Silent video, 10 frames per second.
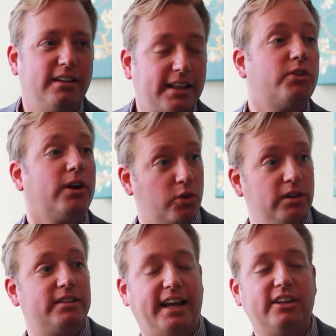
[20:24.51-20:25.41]
like. That's right,
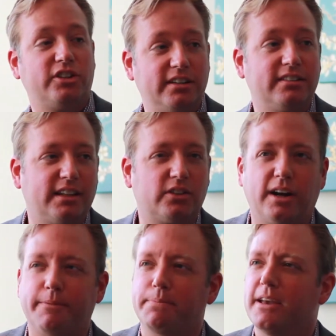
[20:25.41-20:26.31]
Cruel Intentions. That's
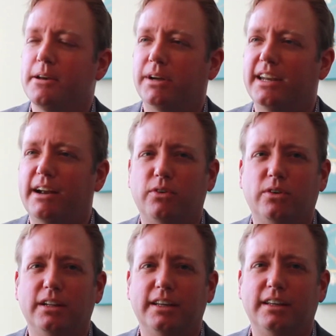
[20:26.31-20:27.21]
right, but never
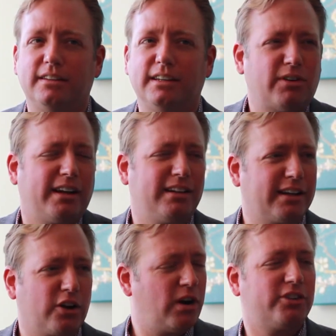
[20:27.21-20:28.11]
had like
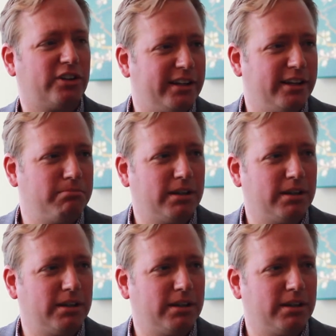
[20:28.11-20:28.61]
a crush on him.